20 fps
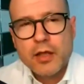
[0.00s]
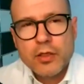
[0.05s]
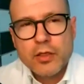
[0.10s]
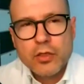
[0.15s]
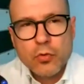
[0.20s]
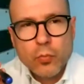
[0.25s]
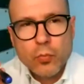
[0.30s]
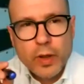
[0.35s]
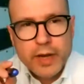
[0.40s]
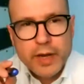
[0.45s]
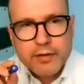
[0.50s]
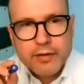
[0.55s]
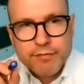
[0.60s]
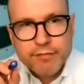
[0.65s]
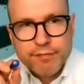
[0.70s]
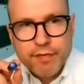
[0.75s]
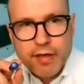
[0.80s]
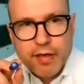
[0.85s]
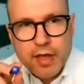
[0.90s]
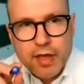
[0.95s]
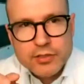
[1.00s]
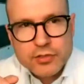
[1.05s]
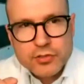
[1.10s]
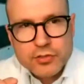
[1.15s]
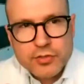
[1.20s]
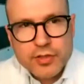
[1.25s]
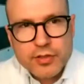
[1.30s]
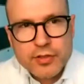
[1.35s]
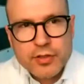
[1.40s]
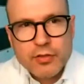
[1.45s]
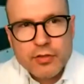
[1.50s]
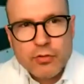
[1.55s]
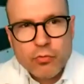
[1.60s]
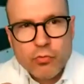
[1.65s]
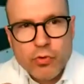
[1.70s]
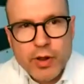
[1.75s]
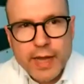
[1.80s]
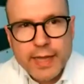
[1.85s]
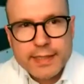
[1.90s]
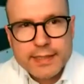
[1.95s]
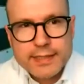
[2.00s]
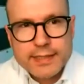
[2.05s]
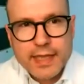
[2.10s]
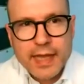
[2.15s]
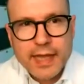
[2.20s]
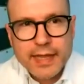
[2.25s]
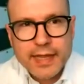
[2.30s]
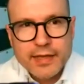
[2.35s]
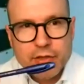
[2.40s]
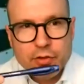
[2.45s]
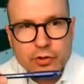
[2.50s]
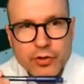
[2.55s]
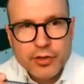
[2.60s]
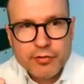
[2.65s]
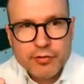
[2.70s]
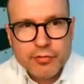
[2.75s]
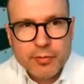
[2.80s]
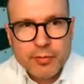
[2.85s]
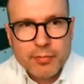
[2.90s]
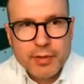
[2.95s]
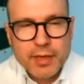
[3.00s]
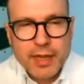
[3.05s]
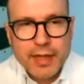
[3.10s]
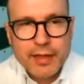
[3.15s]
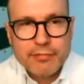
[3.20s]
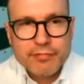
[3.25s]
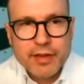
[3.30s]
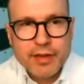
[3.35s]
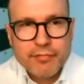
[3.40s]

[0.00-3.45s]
You went far to the right side going from the left.